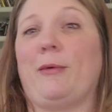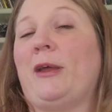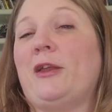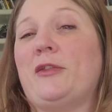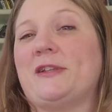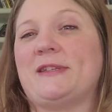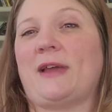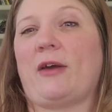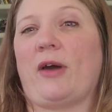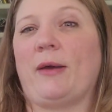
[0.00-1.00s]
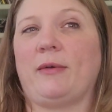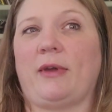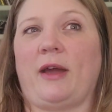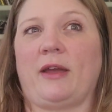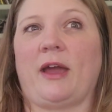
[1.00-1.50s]
I know that's how
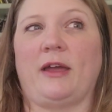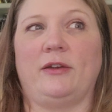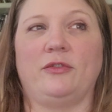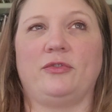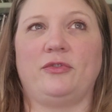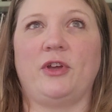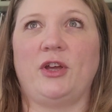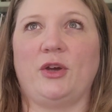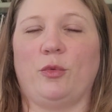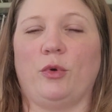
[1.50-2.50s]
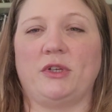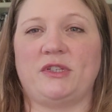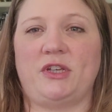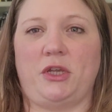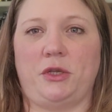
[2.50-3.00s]
I kind of want
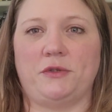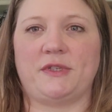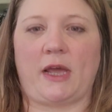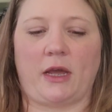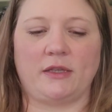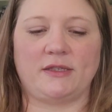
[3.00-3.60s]
to use that.